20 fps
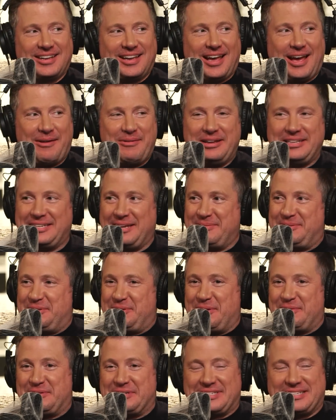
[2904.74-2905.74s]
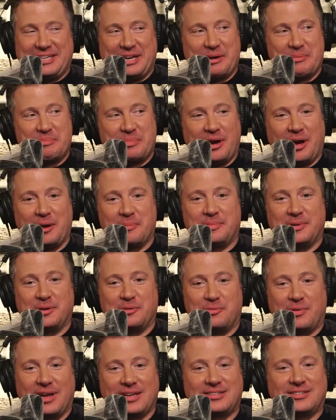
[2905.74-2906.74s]
How many times do you have to see a puppy
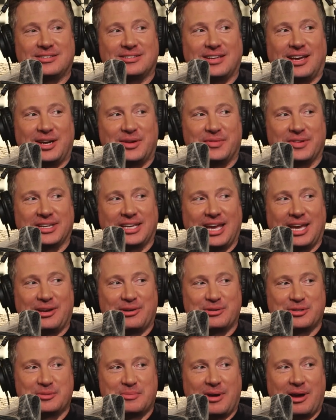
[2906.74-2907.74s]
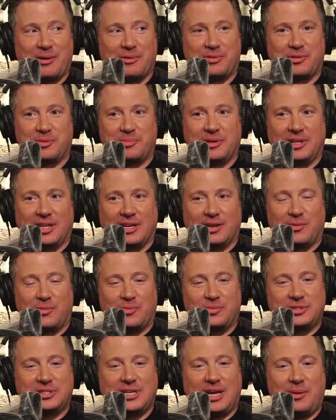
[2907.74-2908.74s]
wrestled out of a gator's mouth to be like,
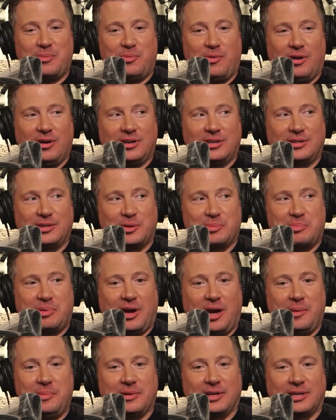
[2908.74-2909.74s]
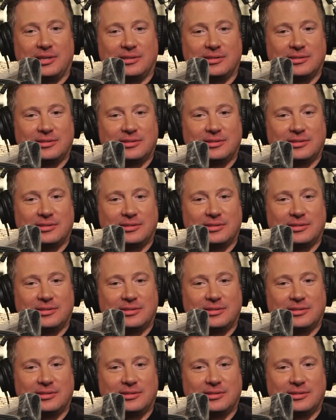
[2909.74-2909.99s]
stop walking your puppy?